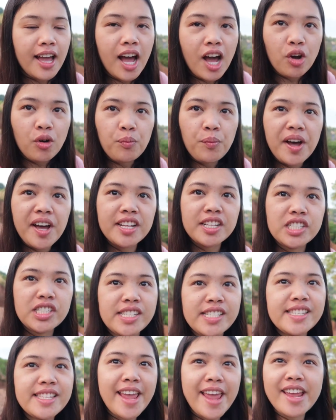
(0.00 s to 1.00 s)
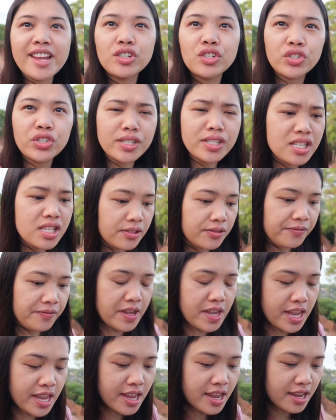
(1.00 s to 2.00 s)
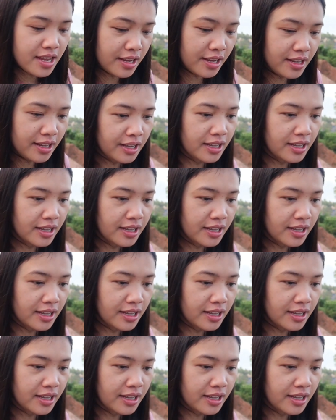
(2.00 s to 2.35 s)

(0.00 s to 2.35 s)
how much is the entrance fee